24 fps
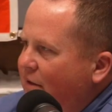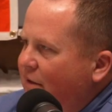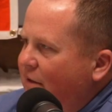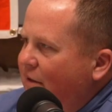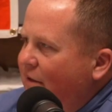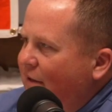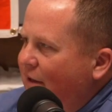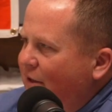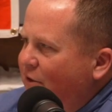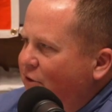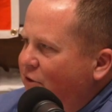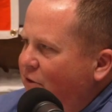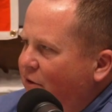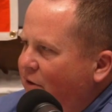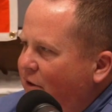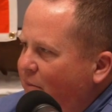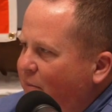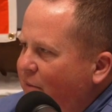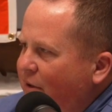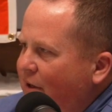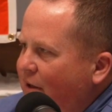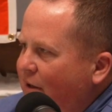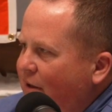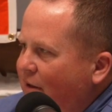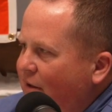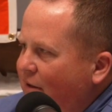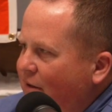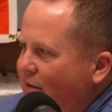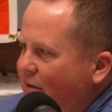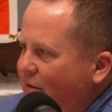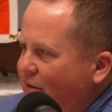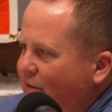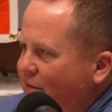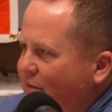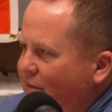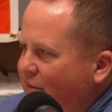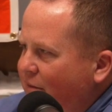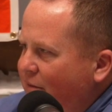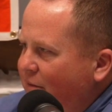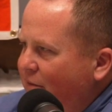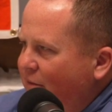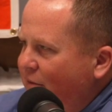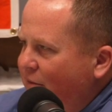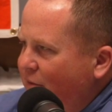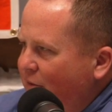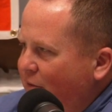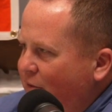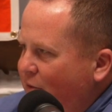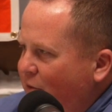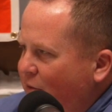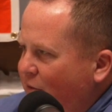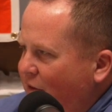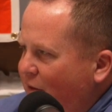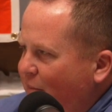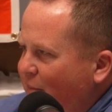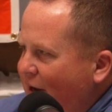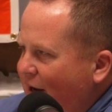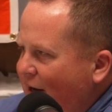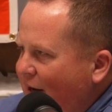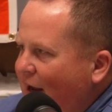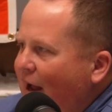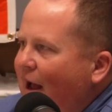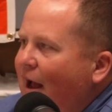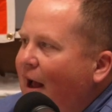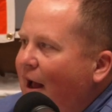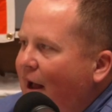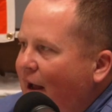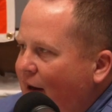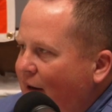Next year could be you're the main guy.